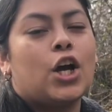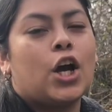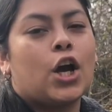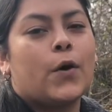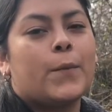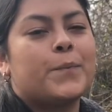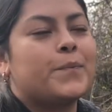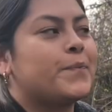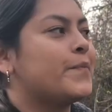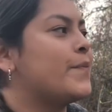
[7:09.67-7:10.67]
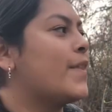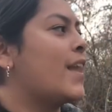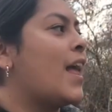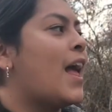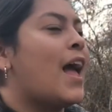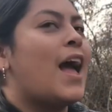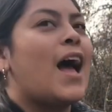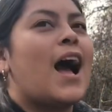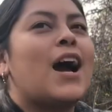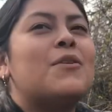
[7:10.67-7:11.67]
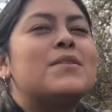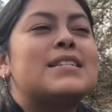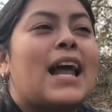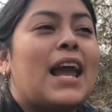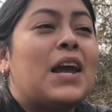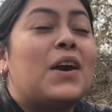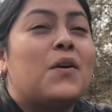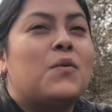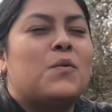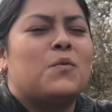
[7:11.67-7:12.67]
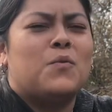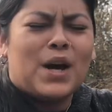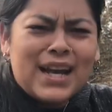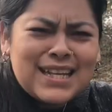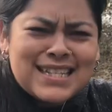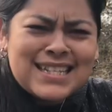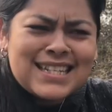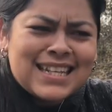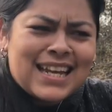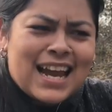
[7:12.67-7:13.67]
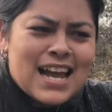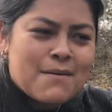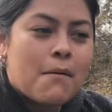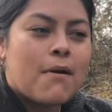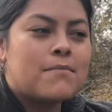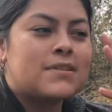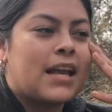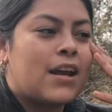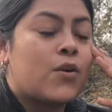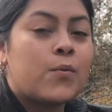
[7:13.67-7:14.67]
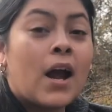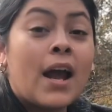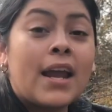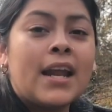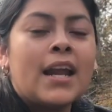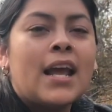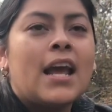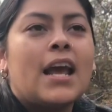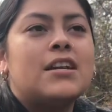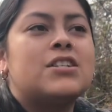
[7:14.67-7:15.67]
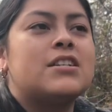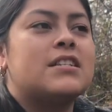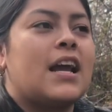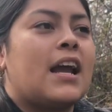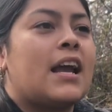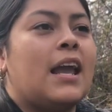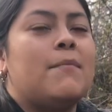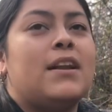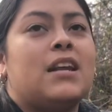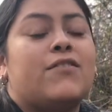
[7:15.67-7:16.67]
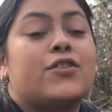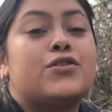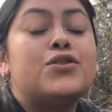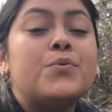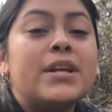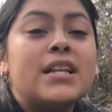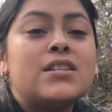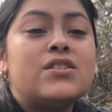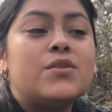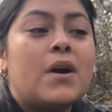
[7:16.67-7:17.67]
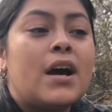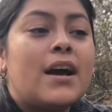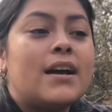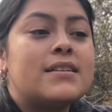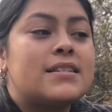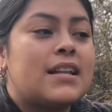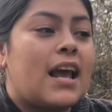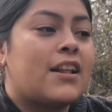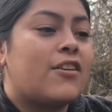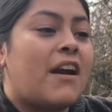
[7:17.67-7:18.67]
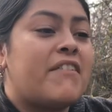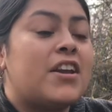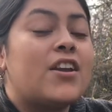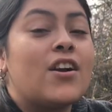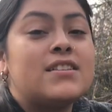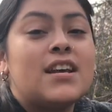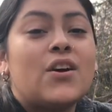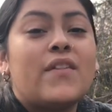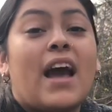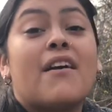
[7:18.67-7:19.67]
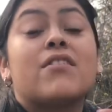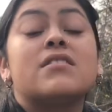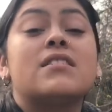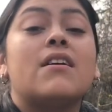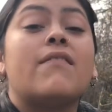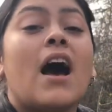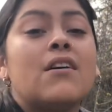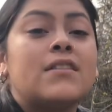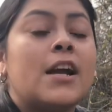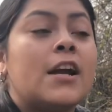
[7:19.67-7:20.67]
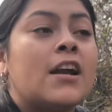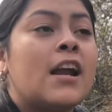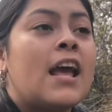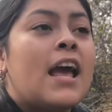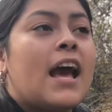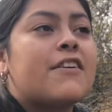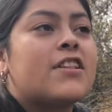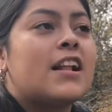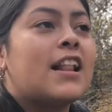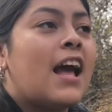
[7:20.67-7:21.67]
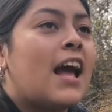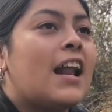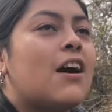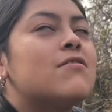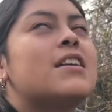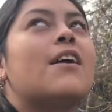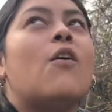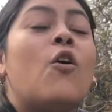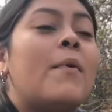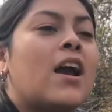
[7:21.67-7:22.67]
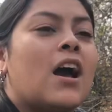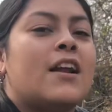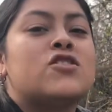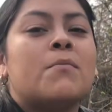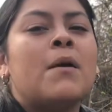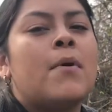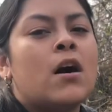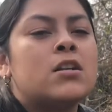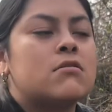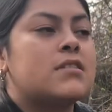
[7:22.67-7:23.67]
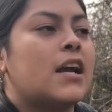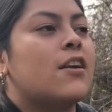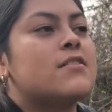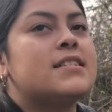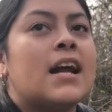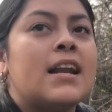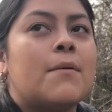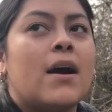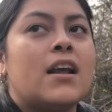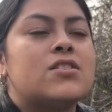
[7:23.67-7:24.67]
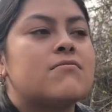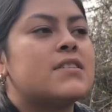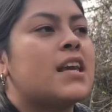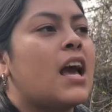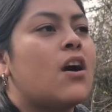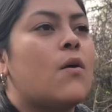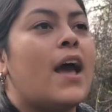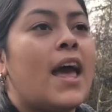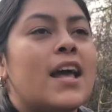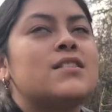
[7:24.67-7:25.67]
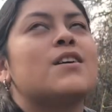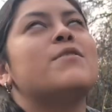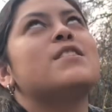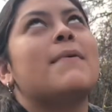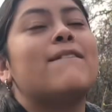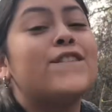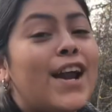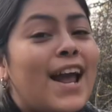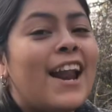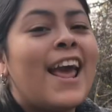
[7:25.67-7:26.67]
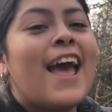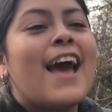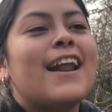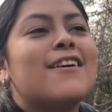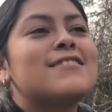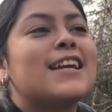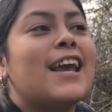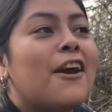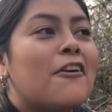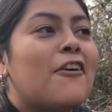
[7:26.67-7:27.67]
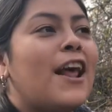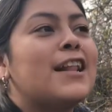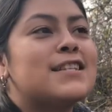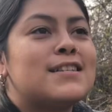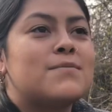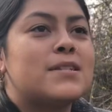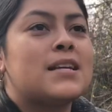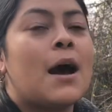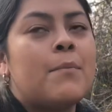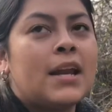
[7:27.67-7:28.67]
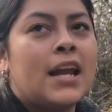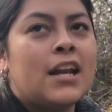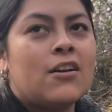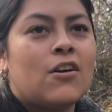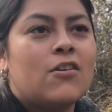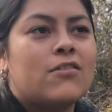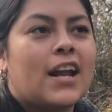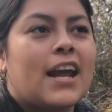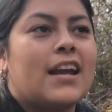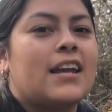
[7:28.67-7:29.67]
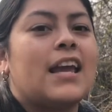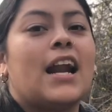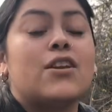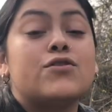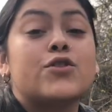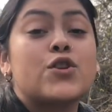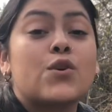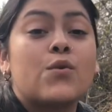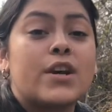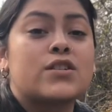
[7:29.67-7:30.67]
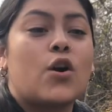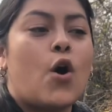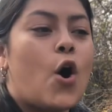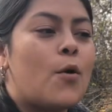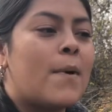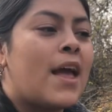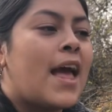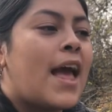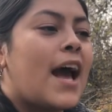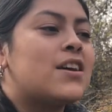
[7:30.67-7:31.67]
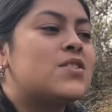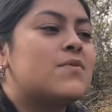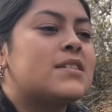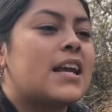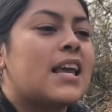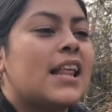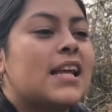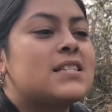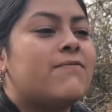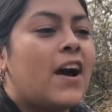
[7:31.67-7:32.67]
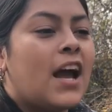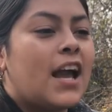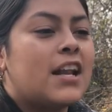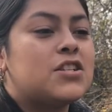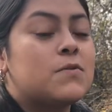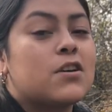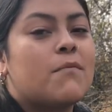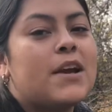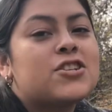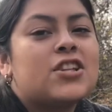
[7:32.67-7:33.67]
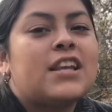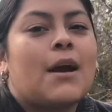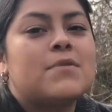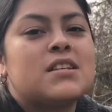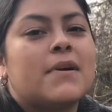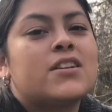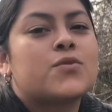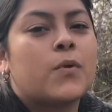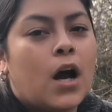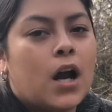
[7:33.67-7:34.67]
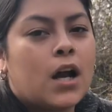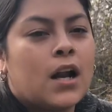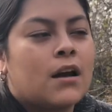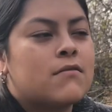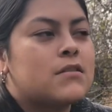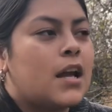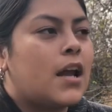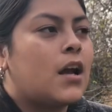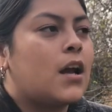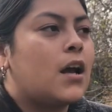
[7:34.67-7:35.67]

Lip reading: Girl, I was like, what? And then my mom's like crying, and she's like, I can't believe they're doing this to us. Like they're having a yard sale and they have our stuff out there and everything like that. And I was like, oh my god. And I told my boss, she was like understanding about it. She was like, yeah, go ahead. So I went to my friend and I was like, hey girl, like this is what's happening, you know, like can I use your truck to go home? And she was like, yeah, that's fine. And she was all, make sure nothing happens to my truck. And I was like,